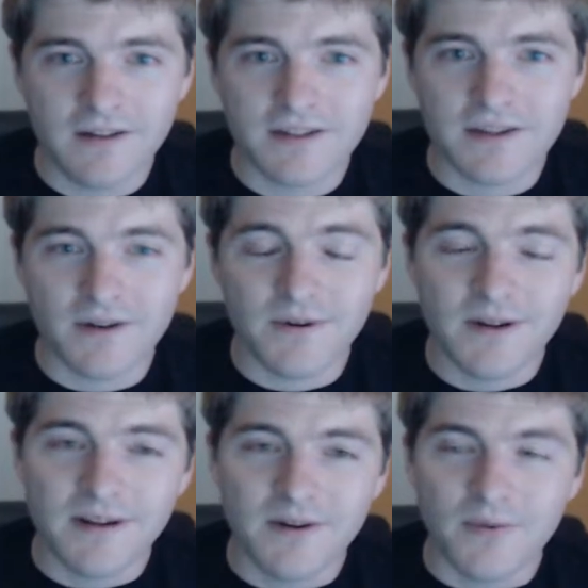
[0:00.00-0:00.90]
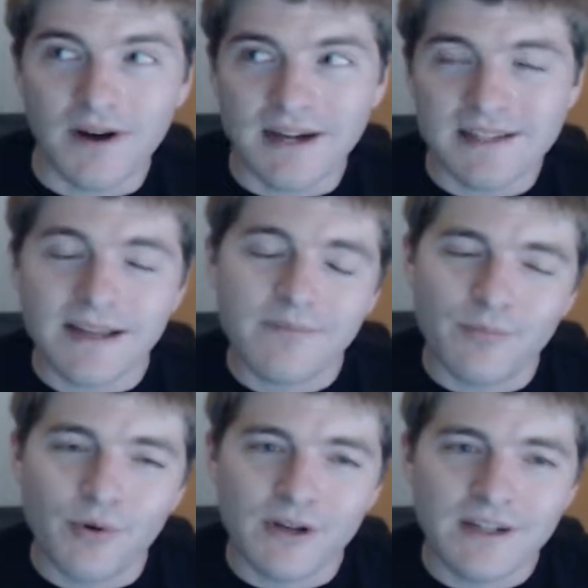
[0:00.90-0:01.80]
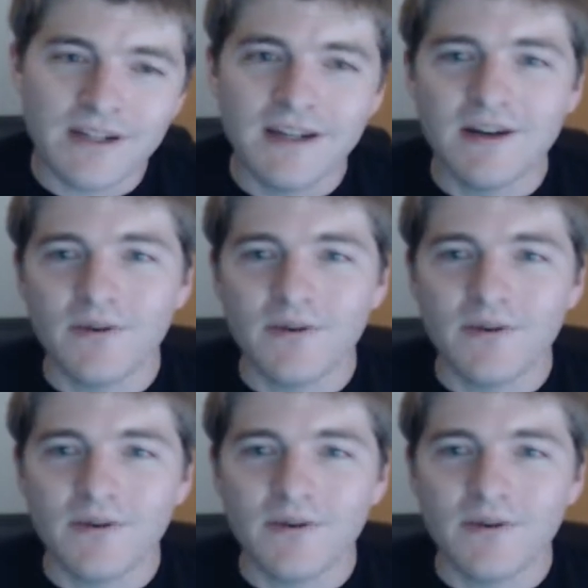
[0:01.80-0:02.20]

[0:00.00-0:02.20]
So why is that important?